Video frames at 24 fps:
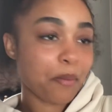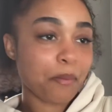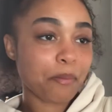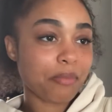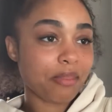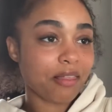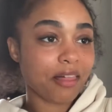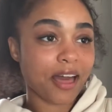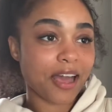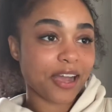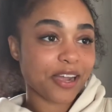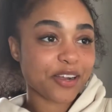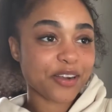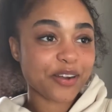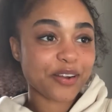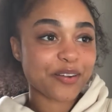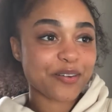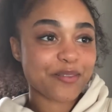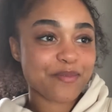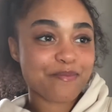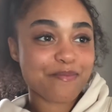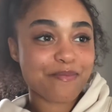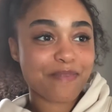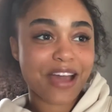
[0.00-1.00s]
black
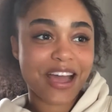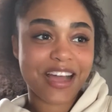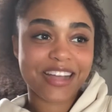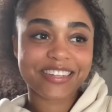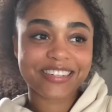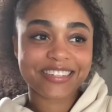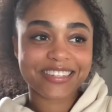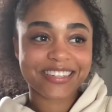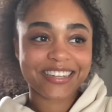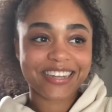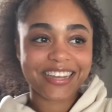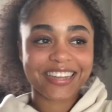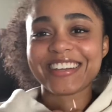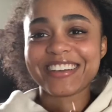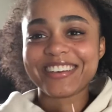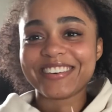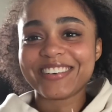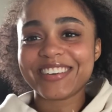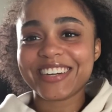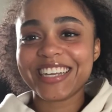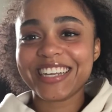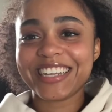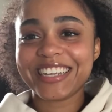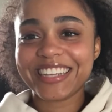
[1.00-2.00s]
girl magic.
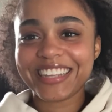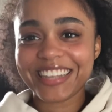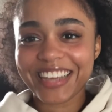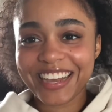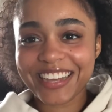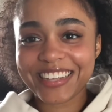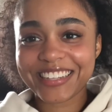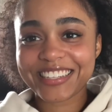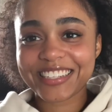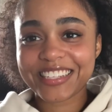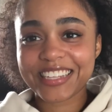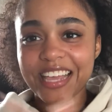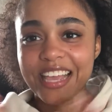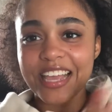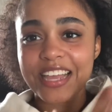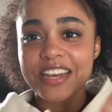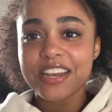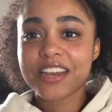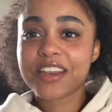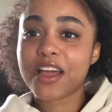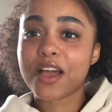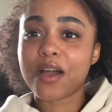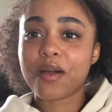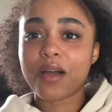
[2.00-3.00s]
Oh, yes,
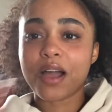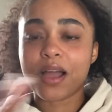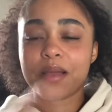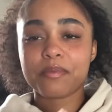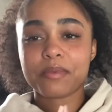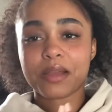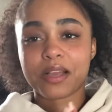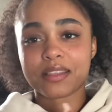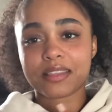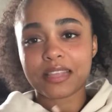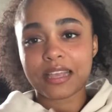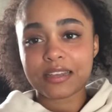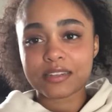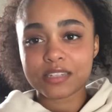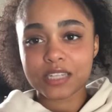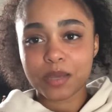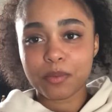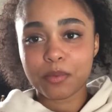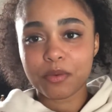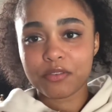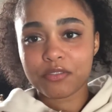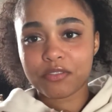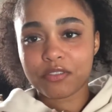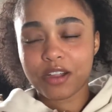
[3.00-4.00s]
and no, I'm not that
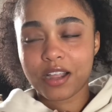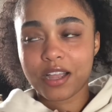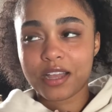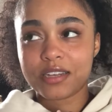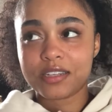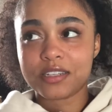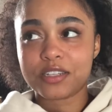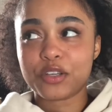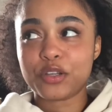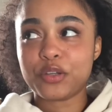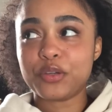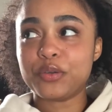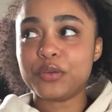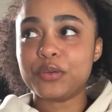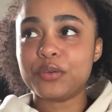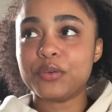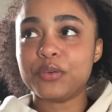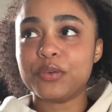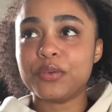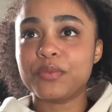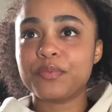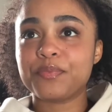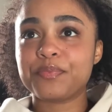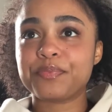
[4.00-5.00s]
type of friend
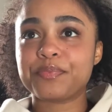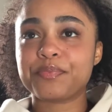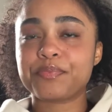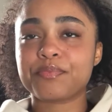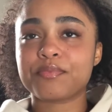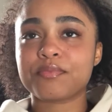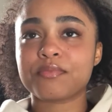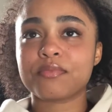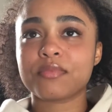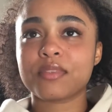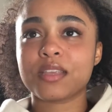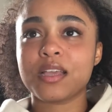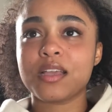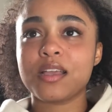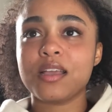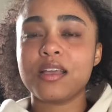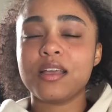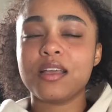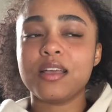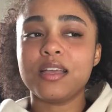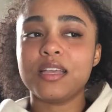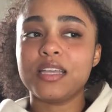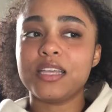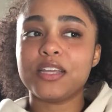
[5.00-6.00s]
who
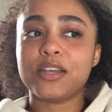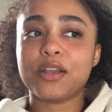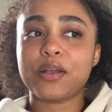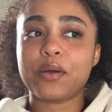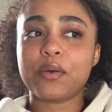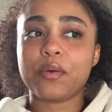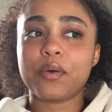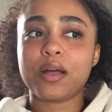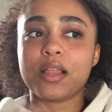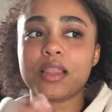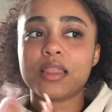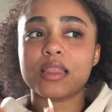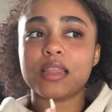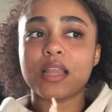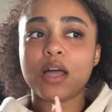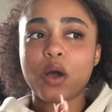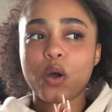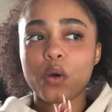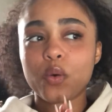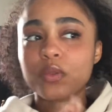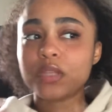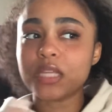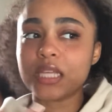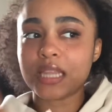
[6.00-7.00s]
you know,
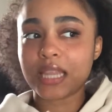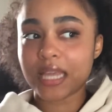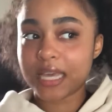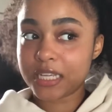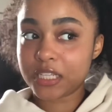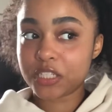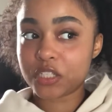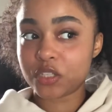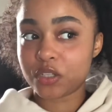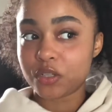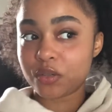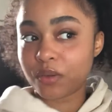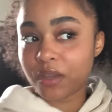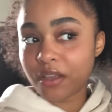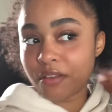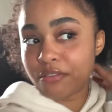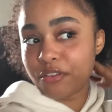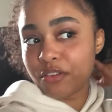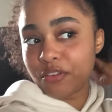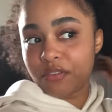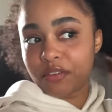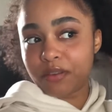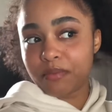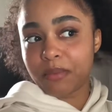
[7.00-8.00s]
only likes you
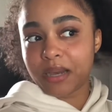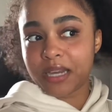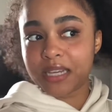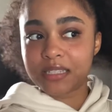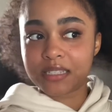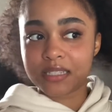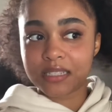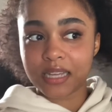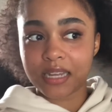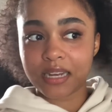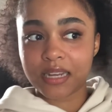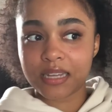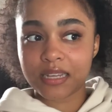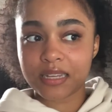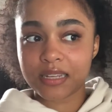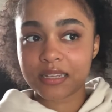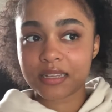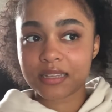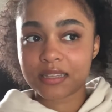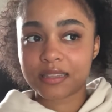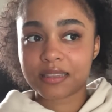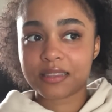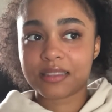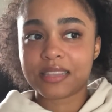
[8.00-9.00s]
if you fit my
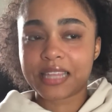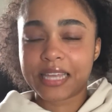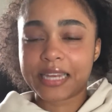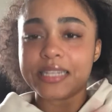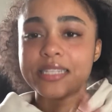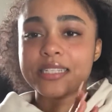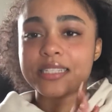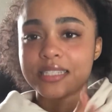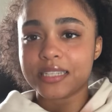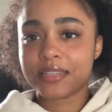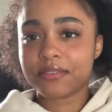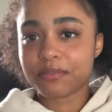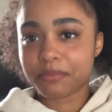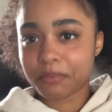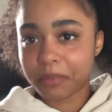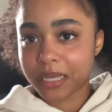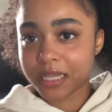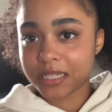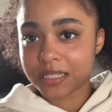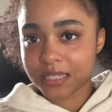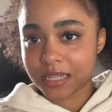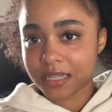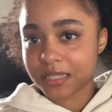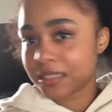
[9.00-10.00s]
aesthetic, that doesn't even
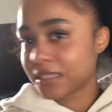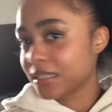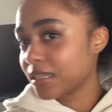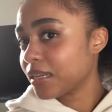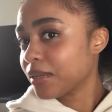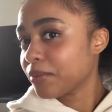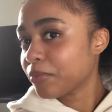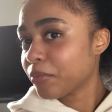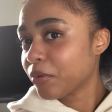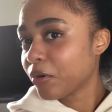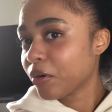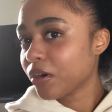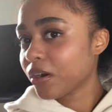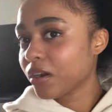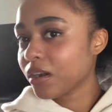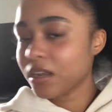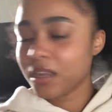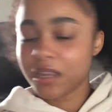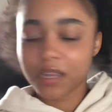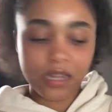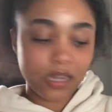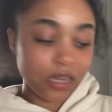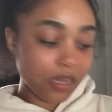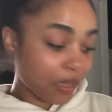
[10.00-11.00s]
make sense anymore.
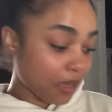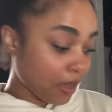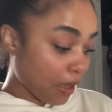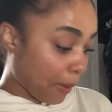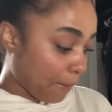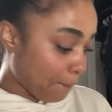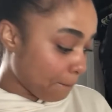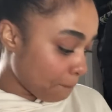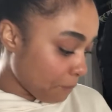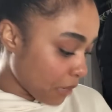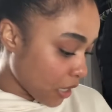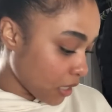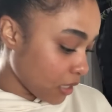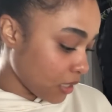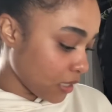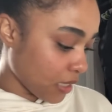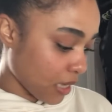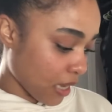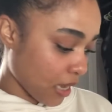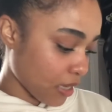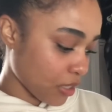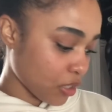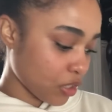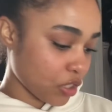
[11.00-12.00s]
But
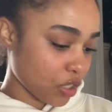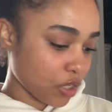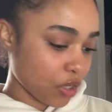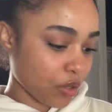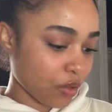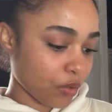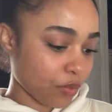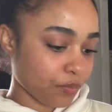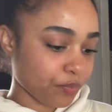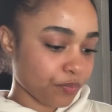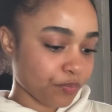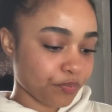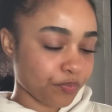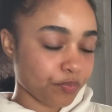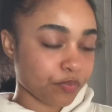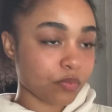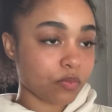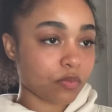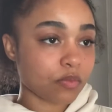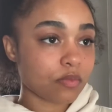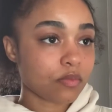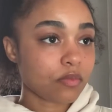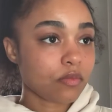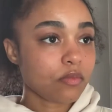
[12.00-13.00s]
yeah, so
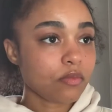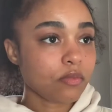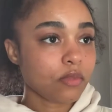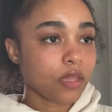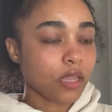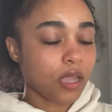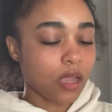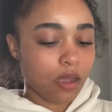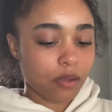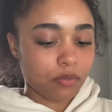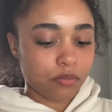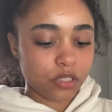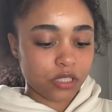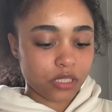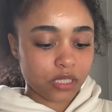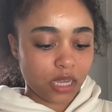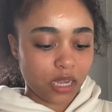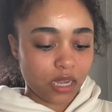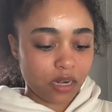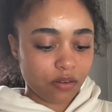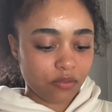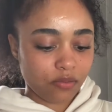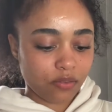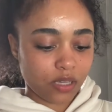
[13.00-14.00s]
I'm just
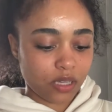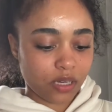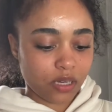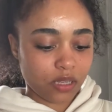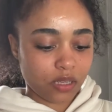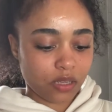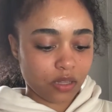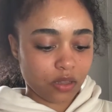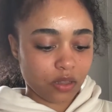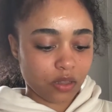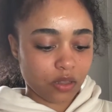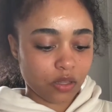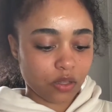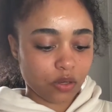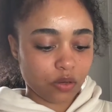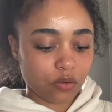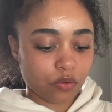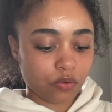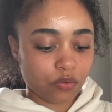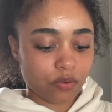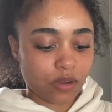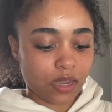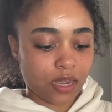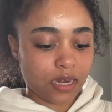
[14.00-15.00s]
kind of getting a
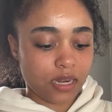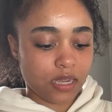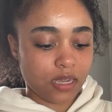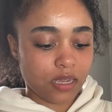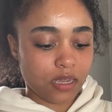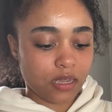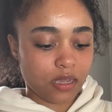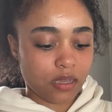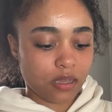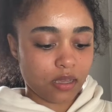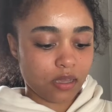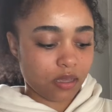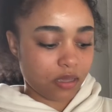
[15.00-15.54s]
little ready.